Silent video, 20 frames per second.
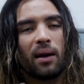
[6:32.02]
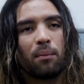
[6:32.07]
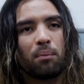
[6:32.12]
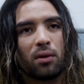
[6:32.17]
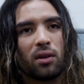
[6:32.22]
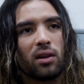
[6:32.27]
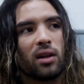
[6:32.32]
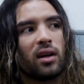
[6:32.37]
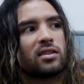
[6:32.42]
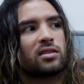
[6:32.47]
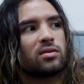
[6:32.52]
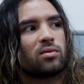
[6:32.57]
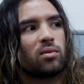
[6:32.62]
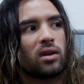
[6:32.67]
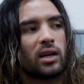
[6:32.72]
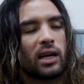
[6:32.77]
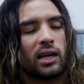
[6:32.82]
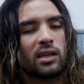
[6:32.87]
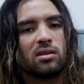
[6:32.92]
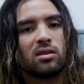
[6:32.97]
plus
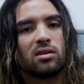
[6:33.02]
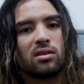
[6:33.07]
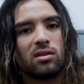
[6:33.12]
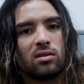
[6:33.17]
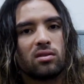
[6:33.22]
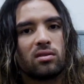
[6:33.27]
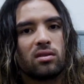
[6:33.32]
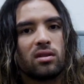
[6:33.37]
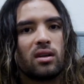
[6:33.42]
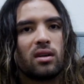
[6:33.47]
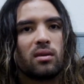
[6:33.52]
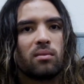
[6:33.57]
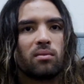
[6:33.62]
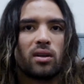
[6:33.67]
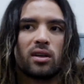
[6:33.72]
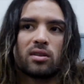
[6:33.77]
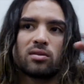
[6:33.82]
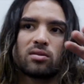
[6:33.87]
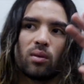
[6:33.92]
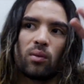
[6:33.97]
what I do,
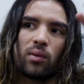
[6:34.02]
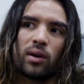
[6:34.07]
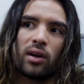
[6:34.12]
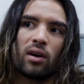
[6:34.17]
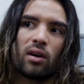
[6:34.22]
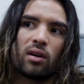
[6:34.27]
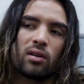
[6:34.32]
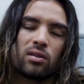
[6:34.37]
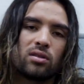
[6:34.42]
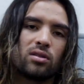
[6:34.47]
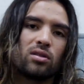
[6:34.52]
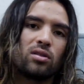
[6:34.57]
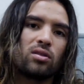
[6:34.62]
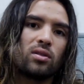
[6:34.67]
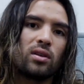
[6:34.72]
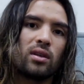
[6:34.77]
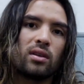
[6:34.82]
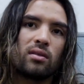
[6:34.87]
plus what we all do,